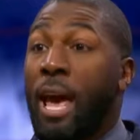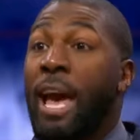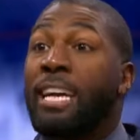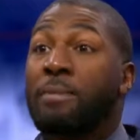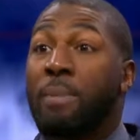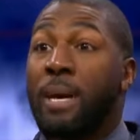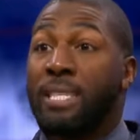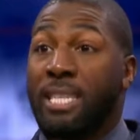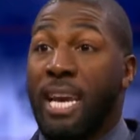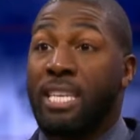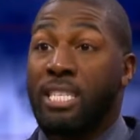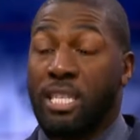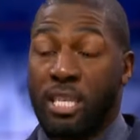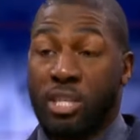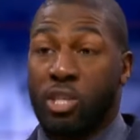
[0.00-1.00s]

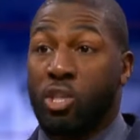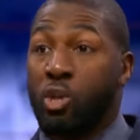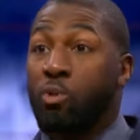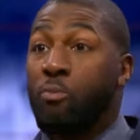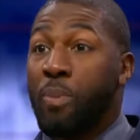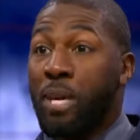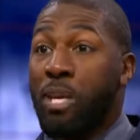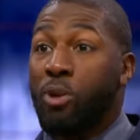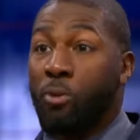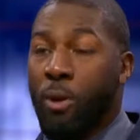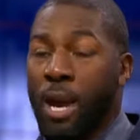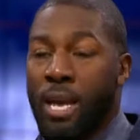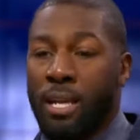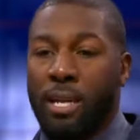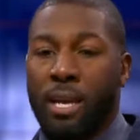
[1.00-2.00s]
expectation is to be
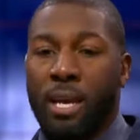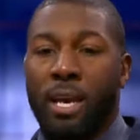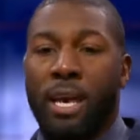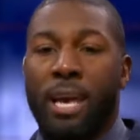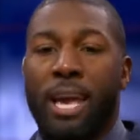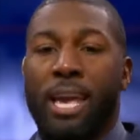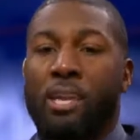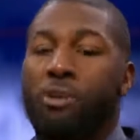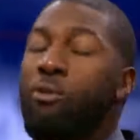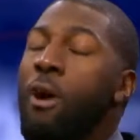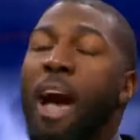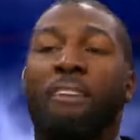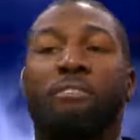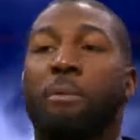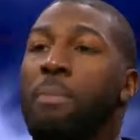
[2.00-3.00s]
great. You
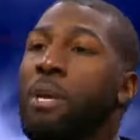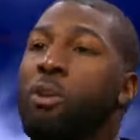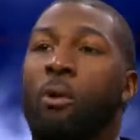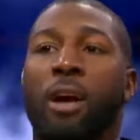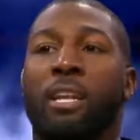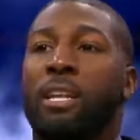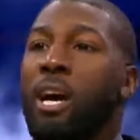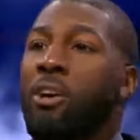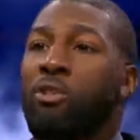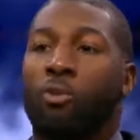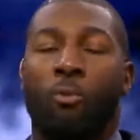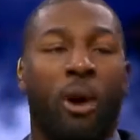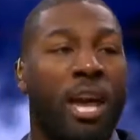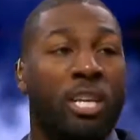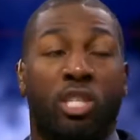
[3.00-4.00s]
have to be great in other
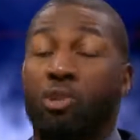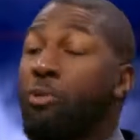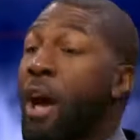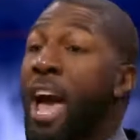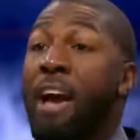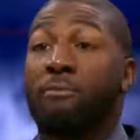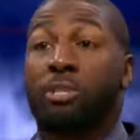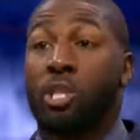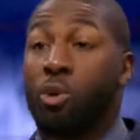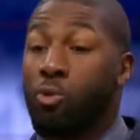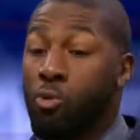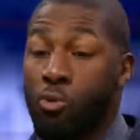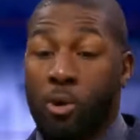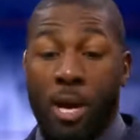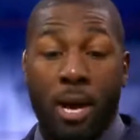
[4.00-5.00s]
ways. You have
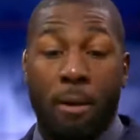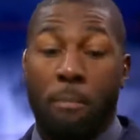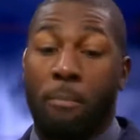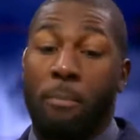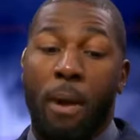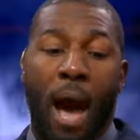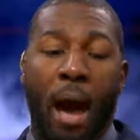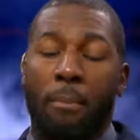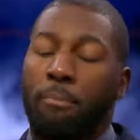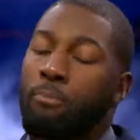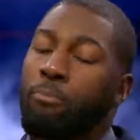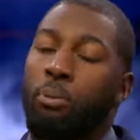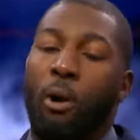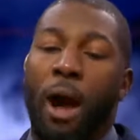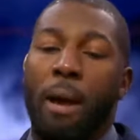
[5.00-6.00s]
two
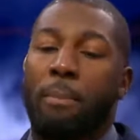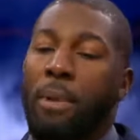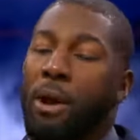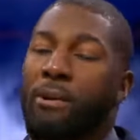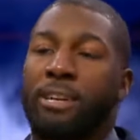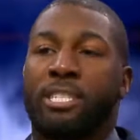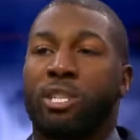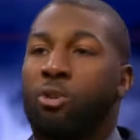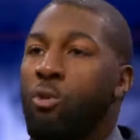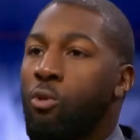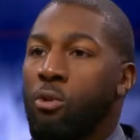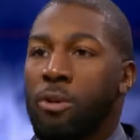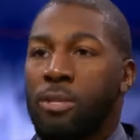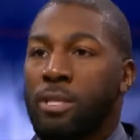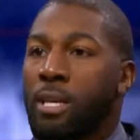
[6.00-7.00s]
primary
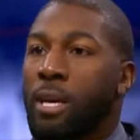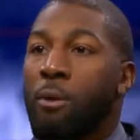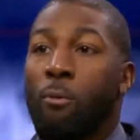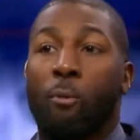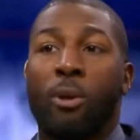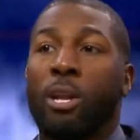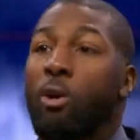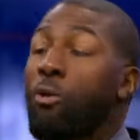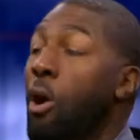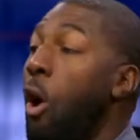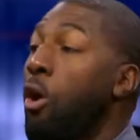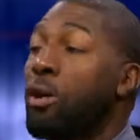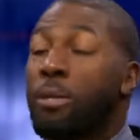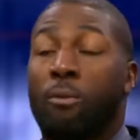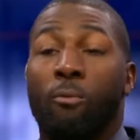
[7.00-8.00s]
scores. We don't
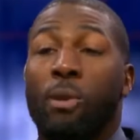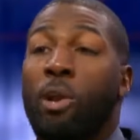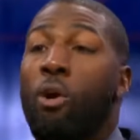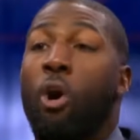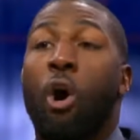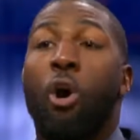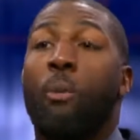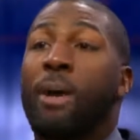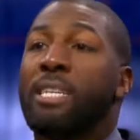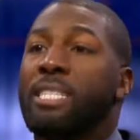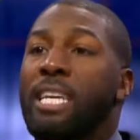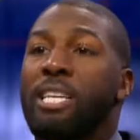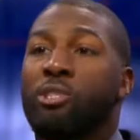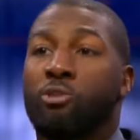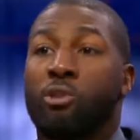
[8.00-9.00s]
always
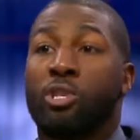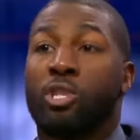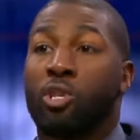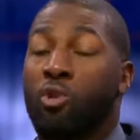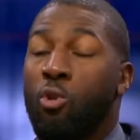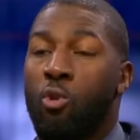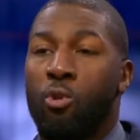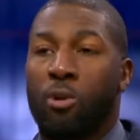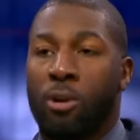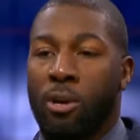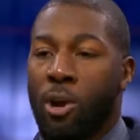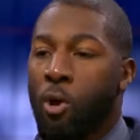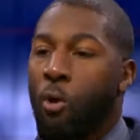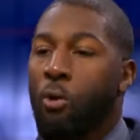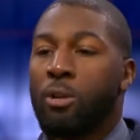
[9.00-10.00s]
need you to score
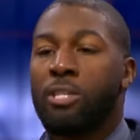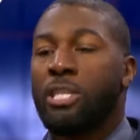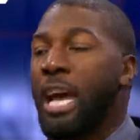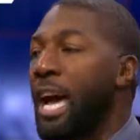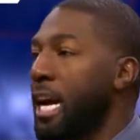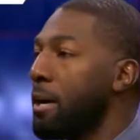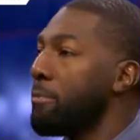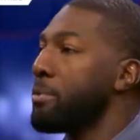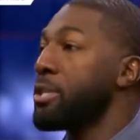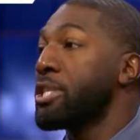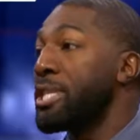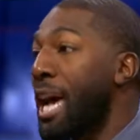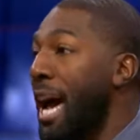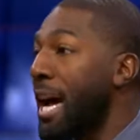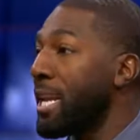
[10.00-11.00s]
or jack up a
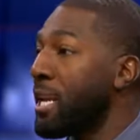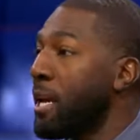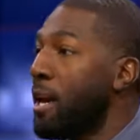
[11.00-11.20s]
shot